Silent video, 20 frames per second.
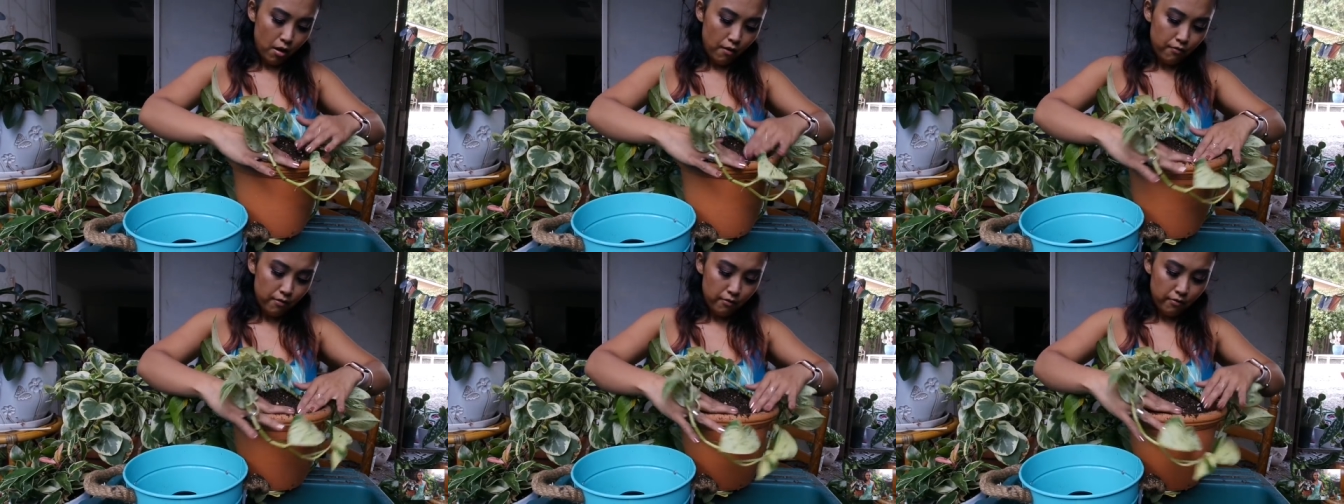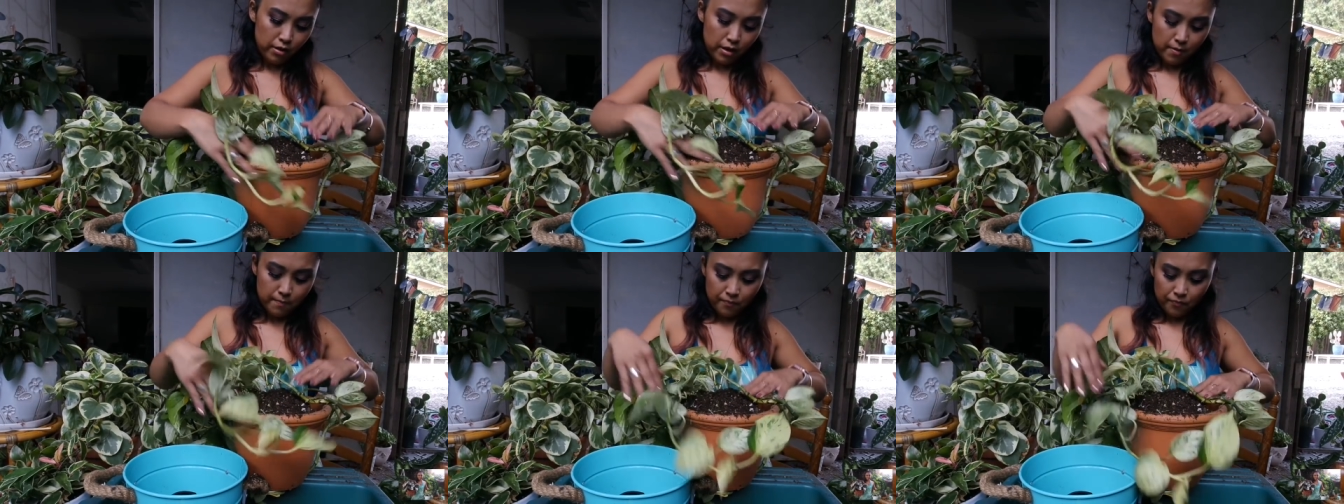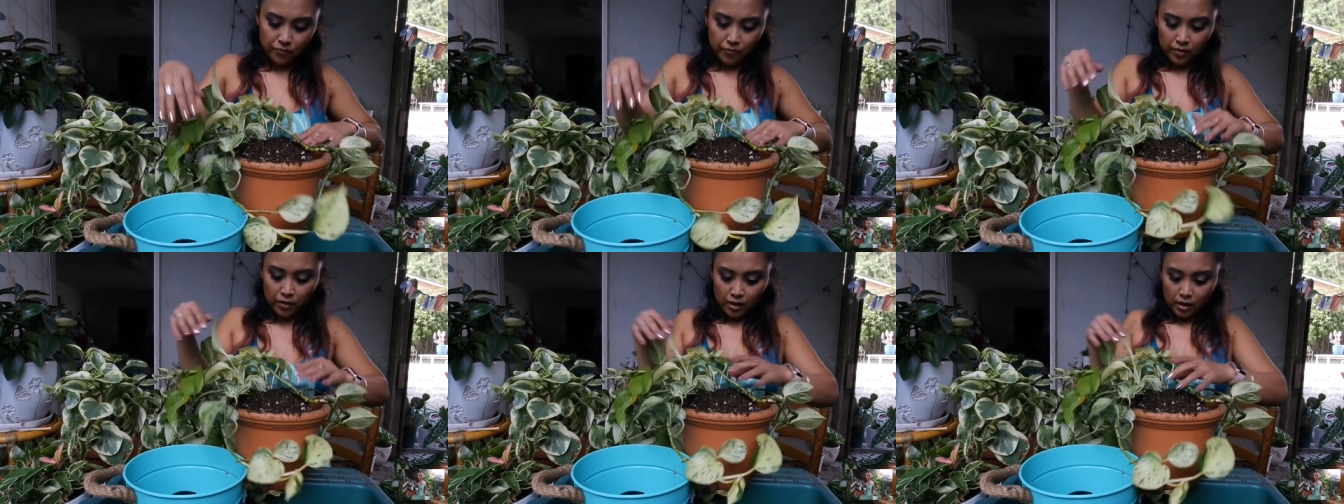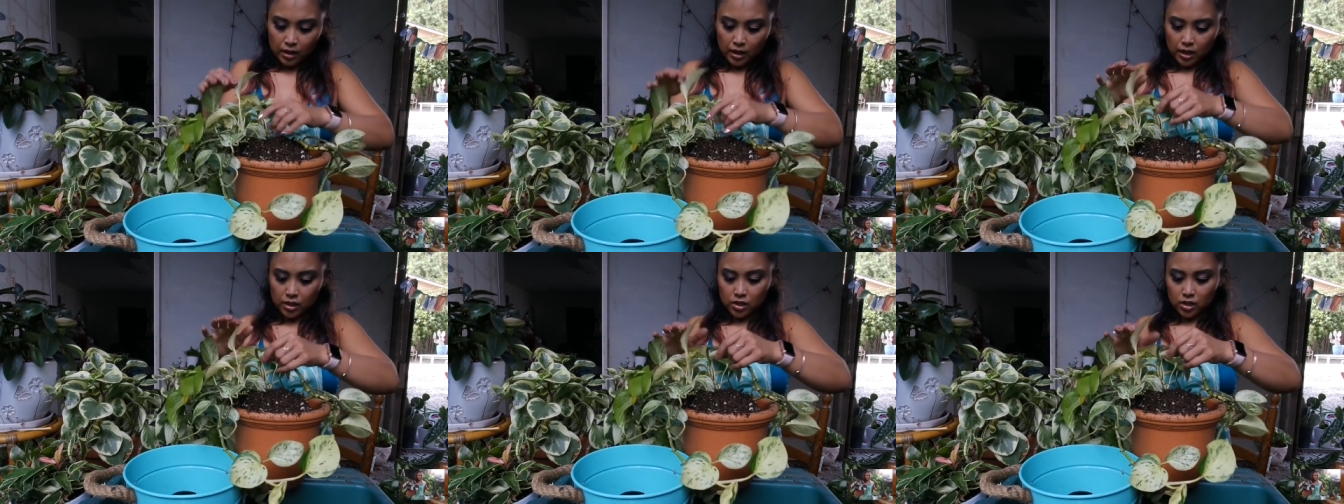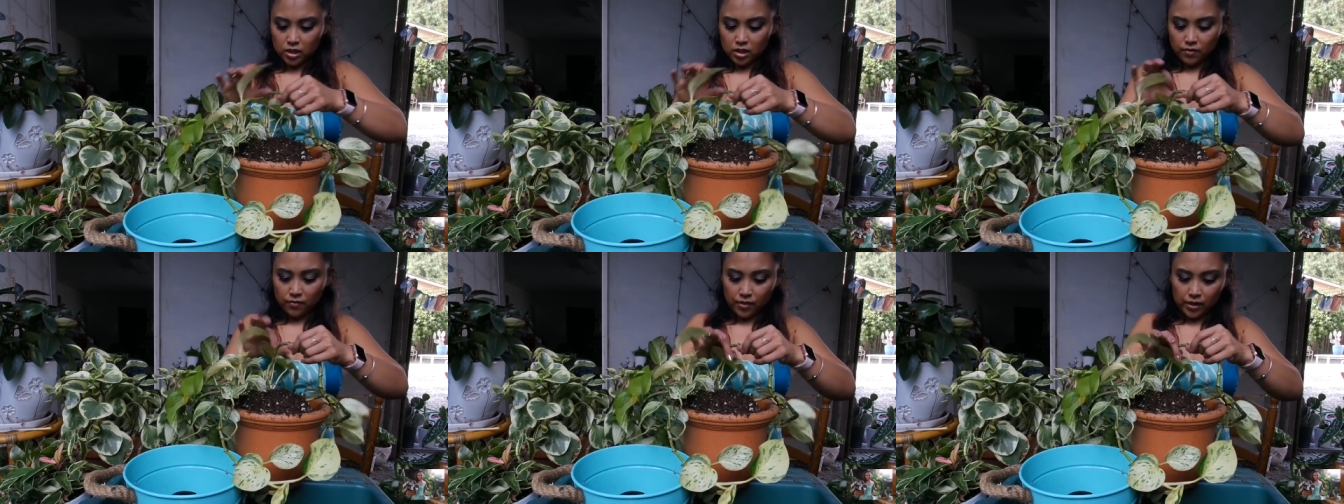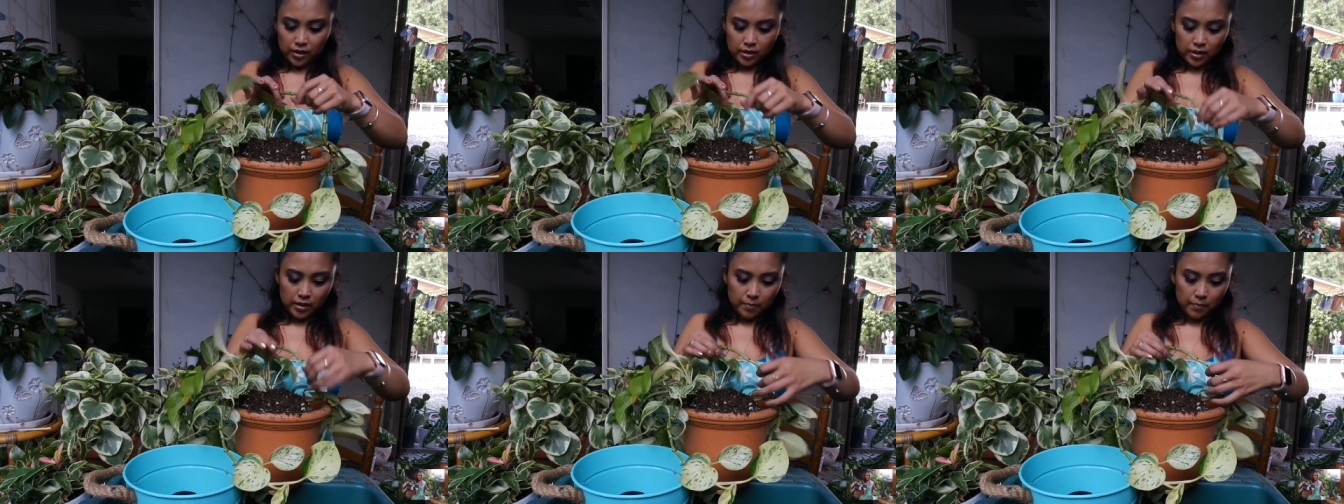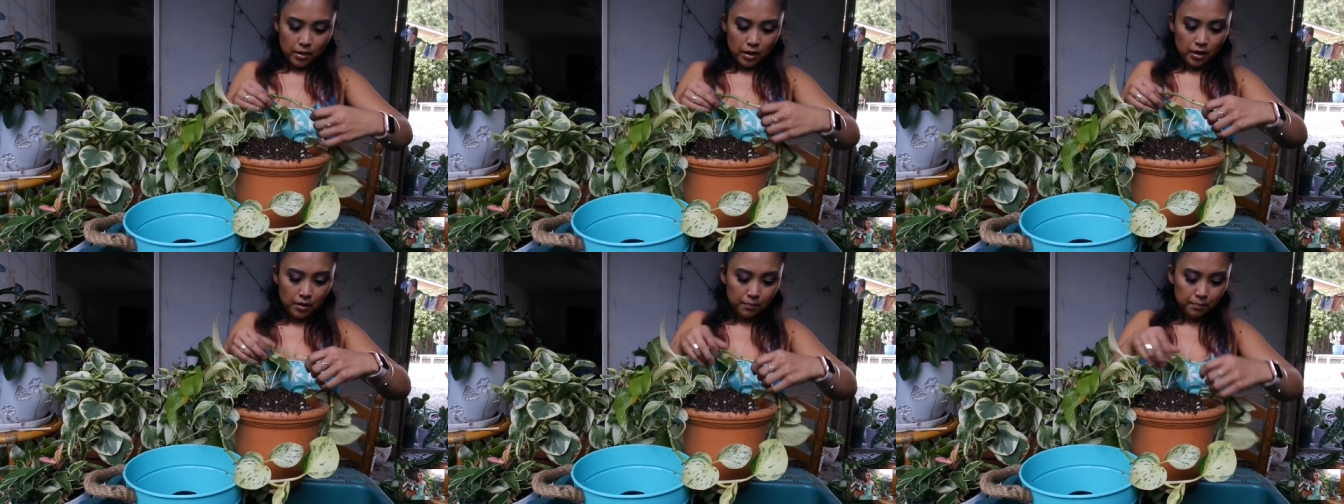off of him and just fix
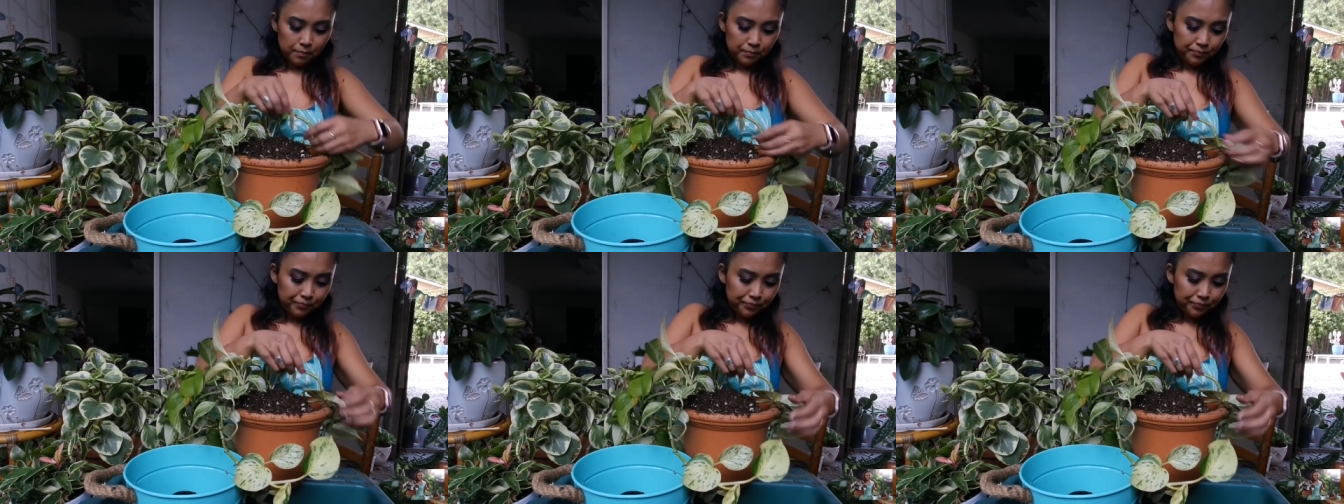him up.